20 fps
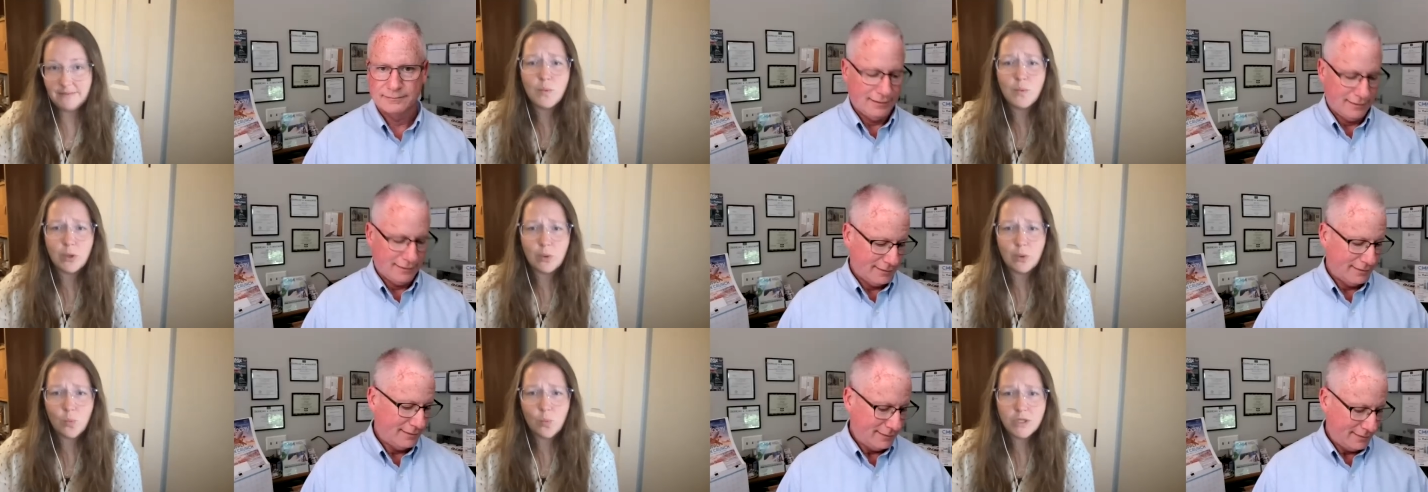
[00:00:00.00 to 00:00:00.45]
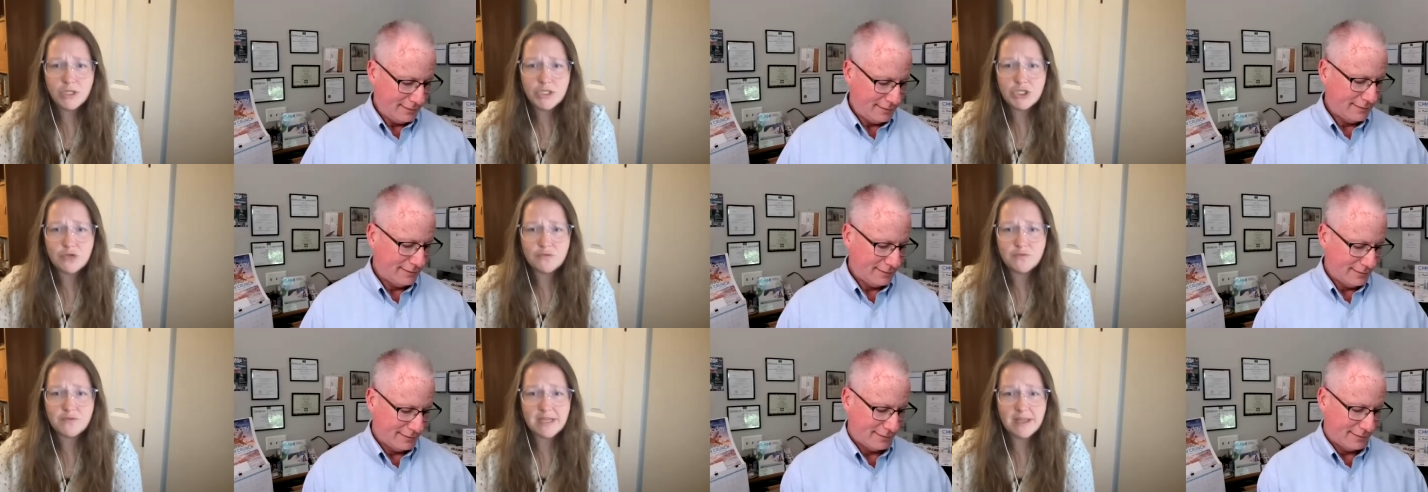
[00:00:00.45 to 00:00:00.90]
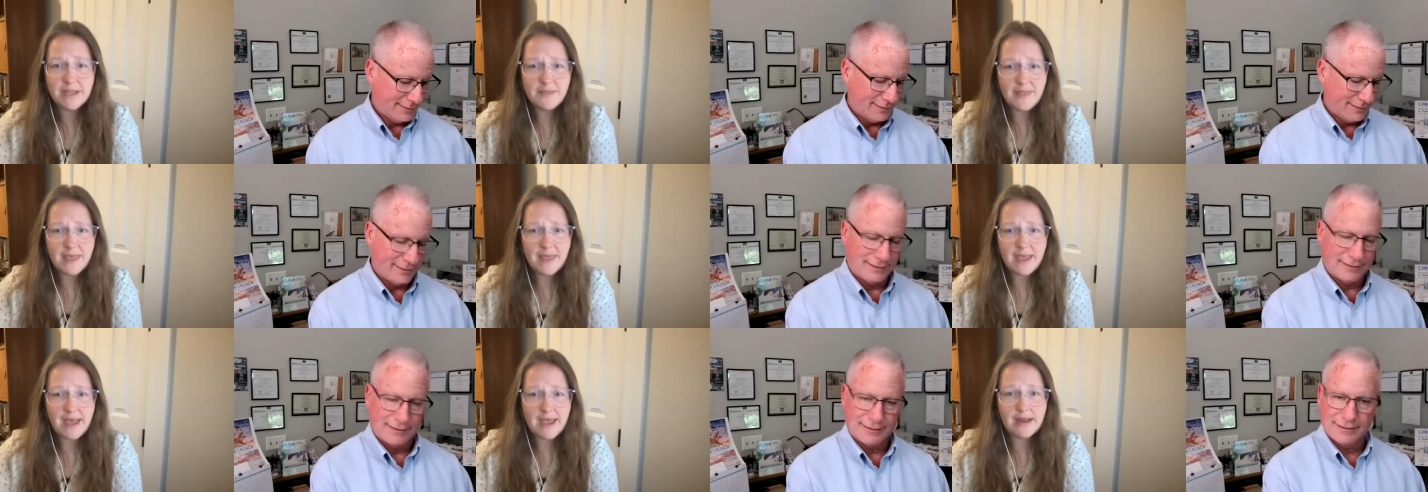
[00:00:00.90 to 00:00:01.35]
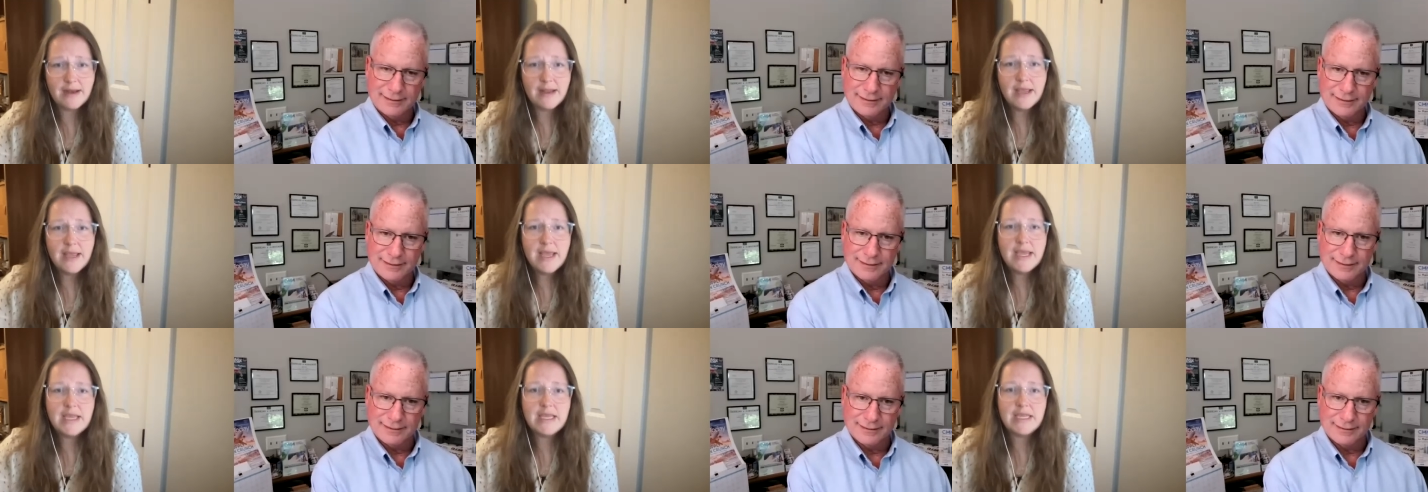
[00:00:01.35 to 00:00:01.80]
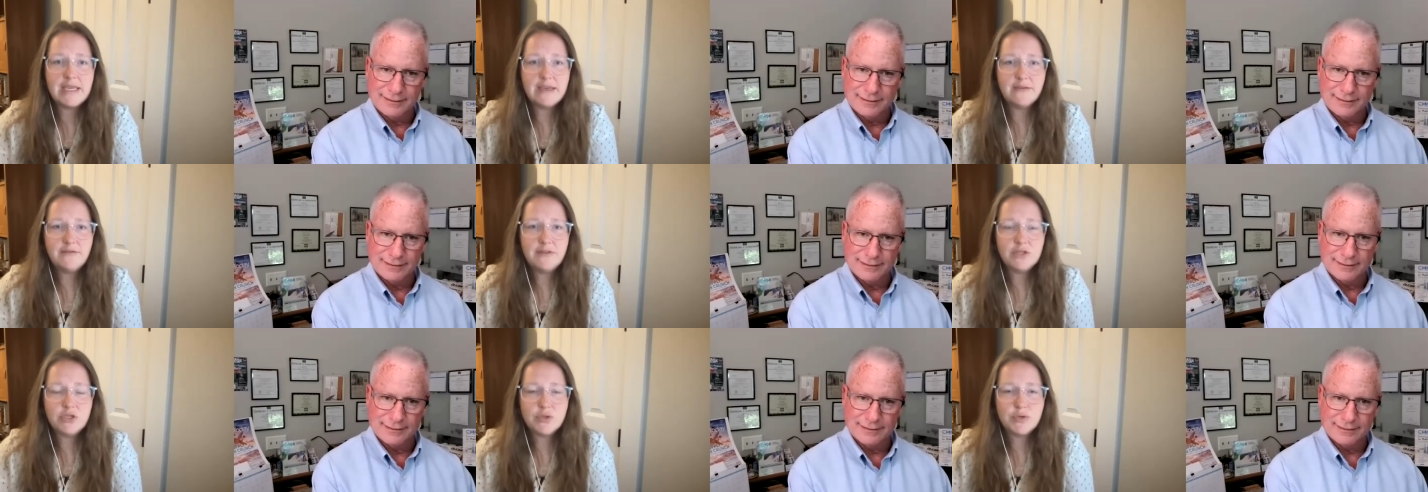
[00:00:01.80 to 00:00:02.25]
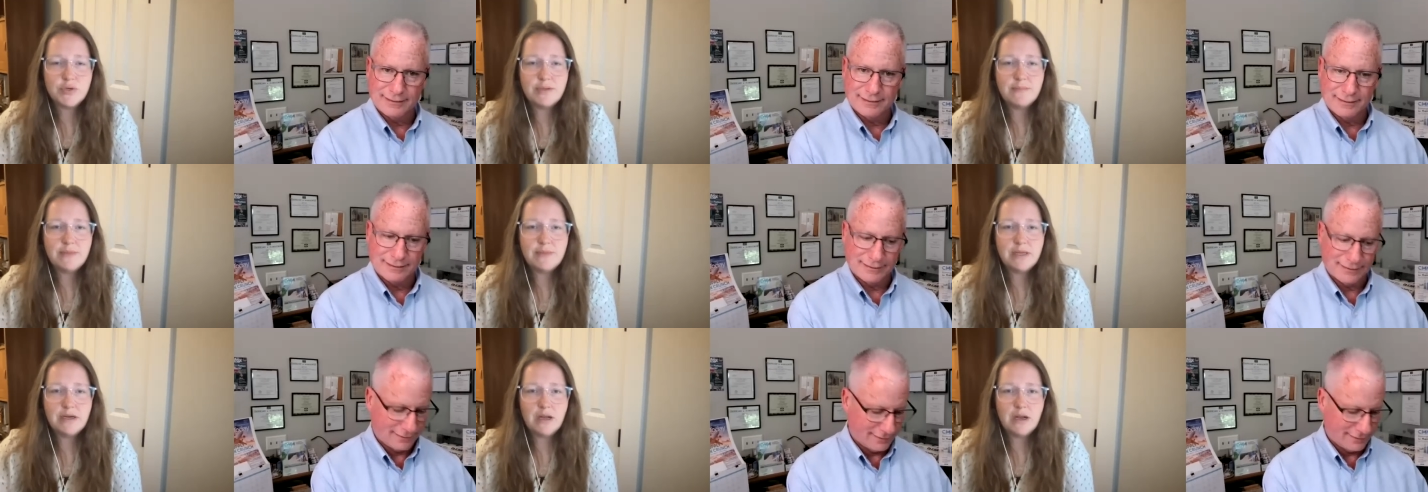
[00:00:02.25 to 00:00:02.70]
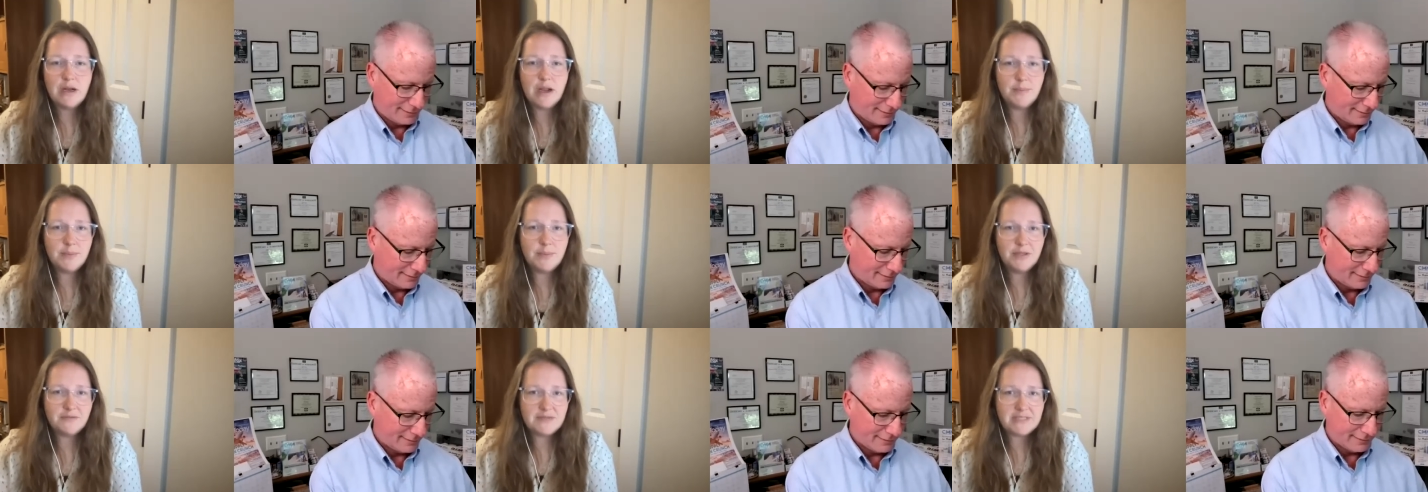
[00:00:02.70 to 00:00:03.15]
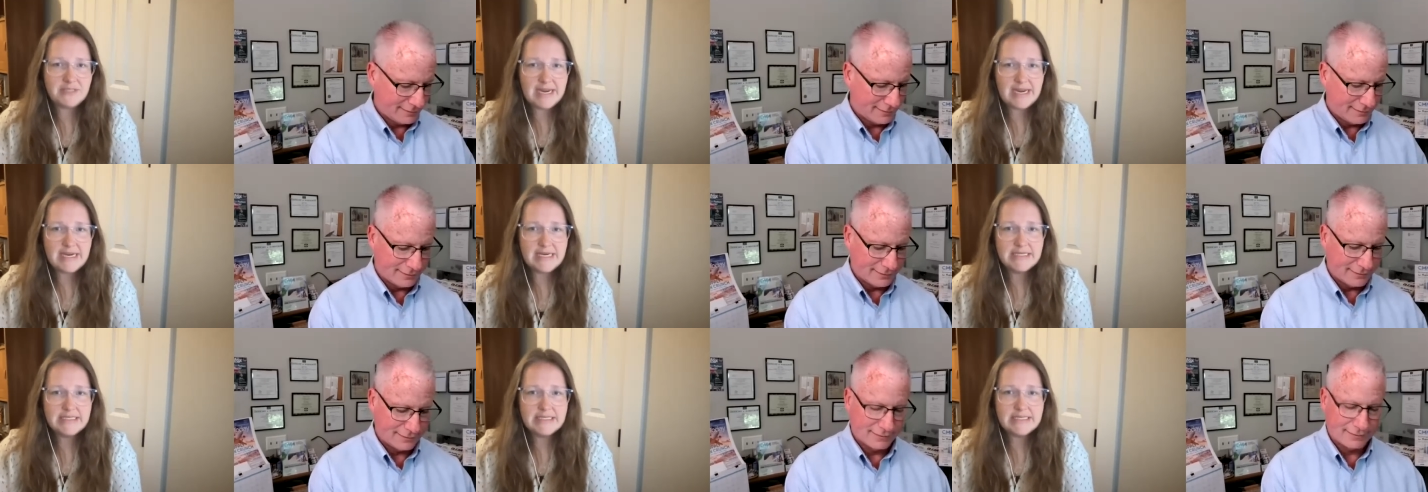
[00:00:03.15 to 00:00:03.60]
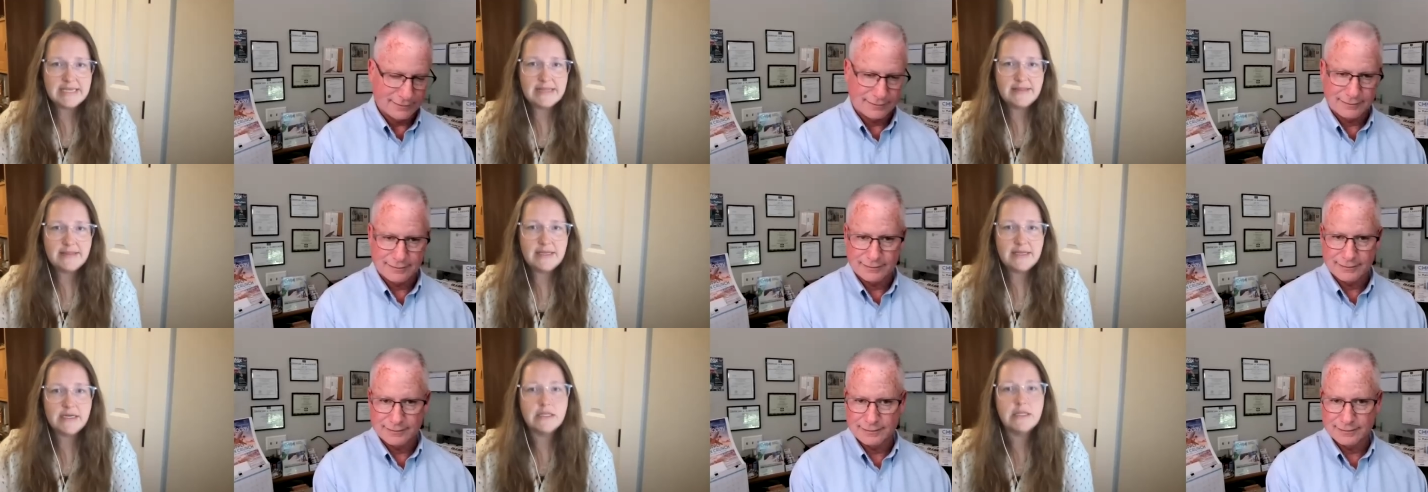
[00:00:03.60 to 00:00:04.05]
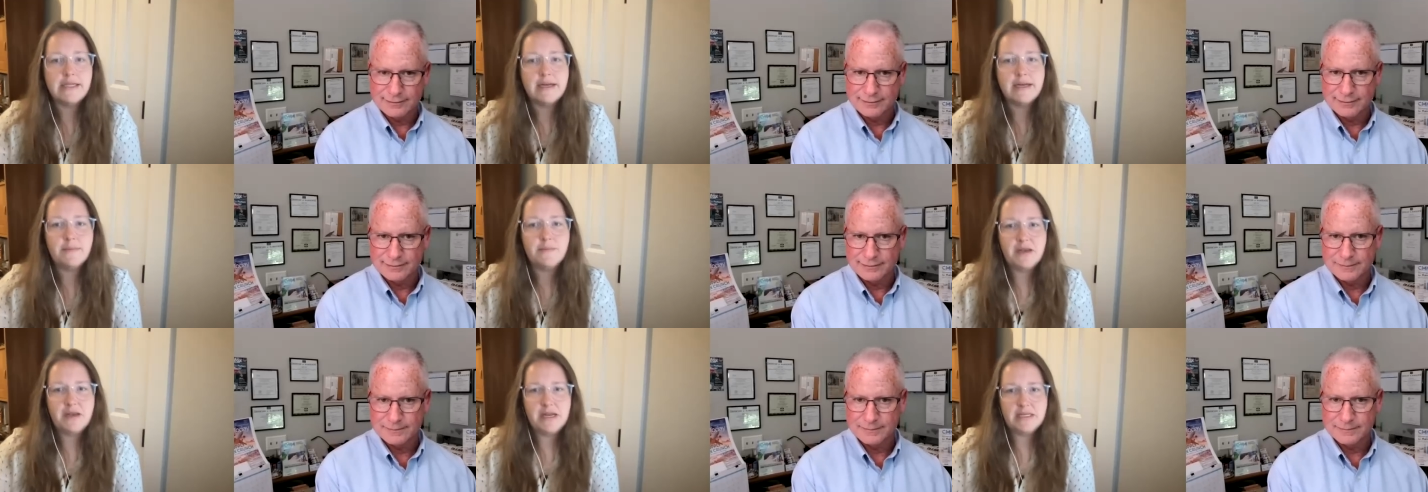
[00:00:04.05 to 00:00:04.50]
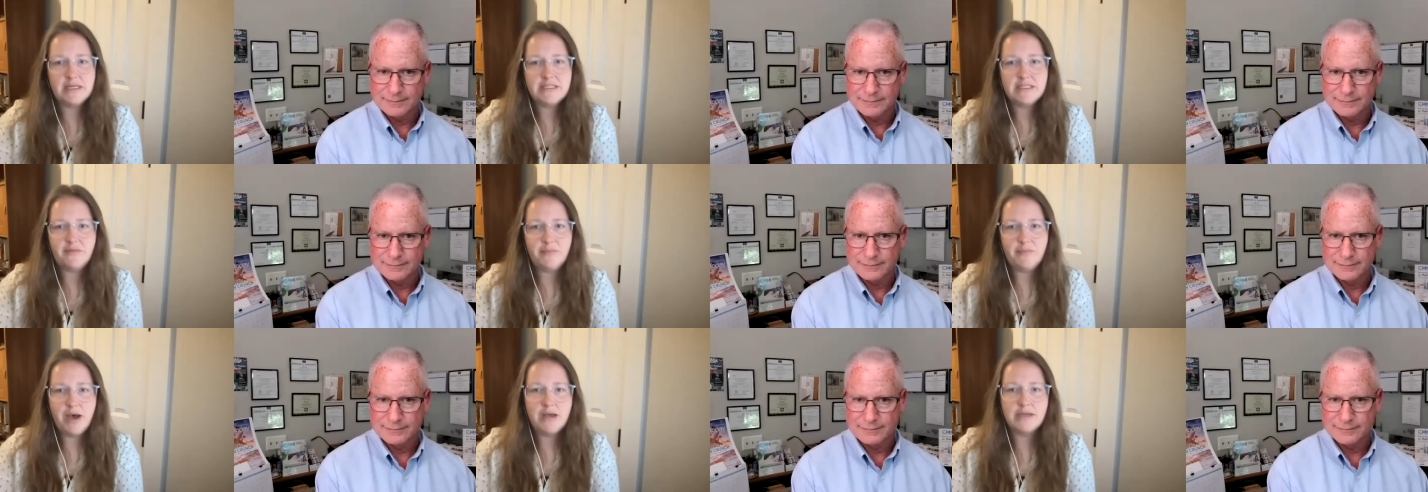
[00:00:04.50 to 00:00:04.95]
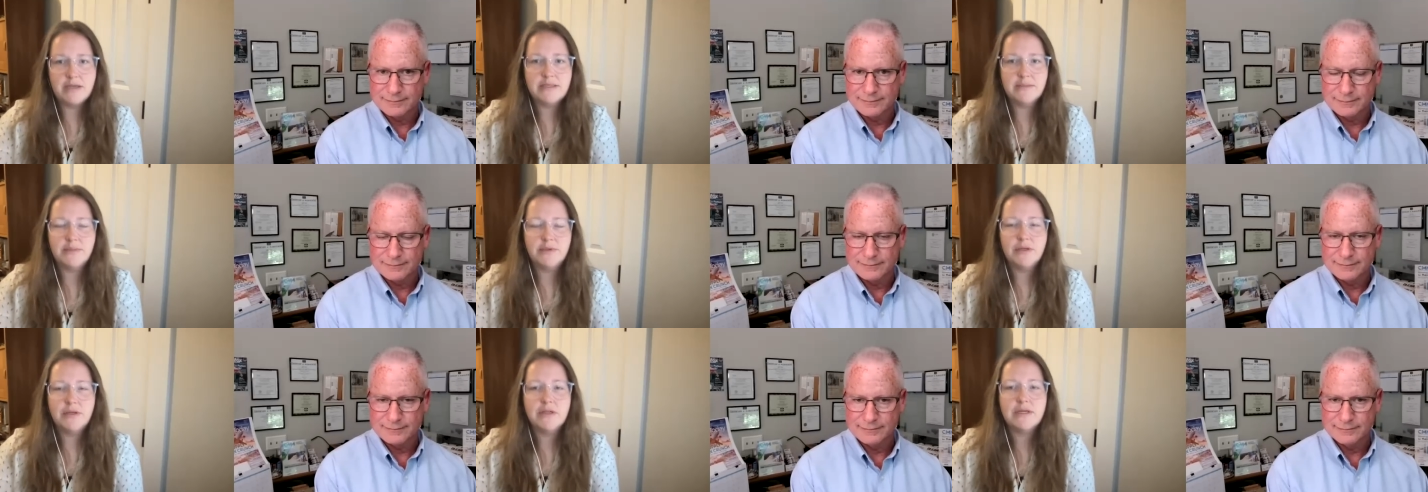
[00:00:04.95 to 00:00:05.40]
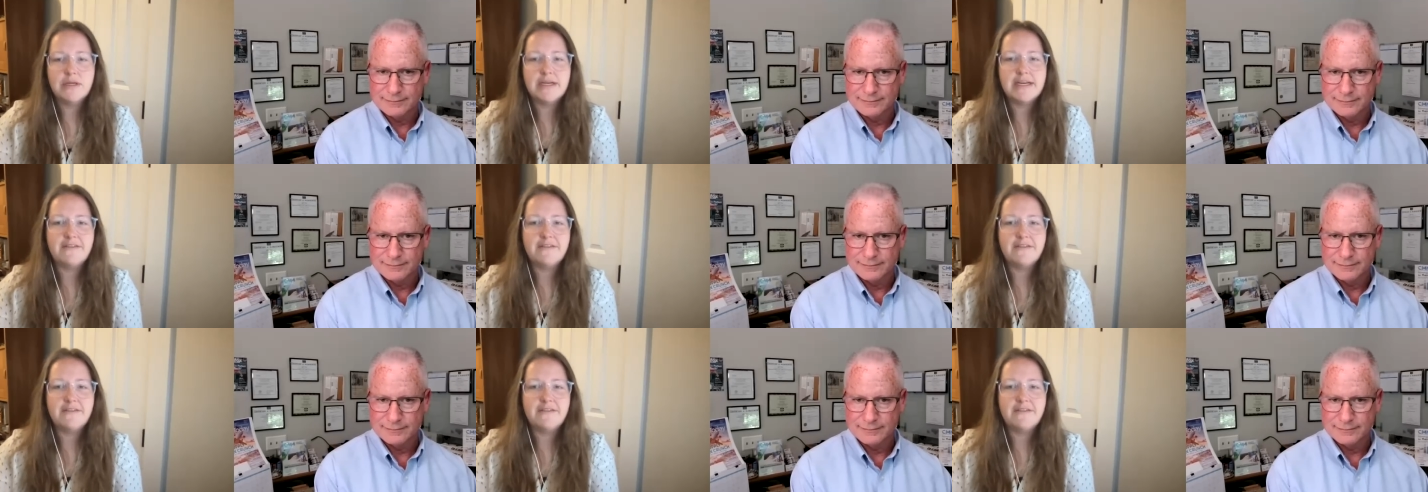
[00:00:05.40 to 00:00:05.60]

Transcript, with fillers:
Speaker 1: once you've done that, give the treatment a couple of days and then clean up the nest if possible.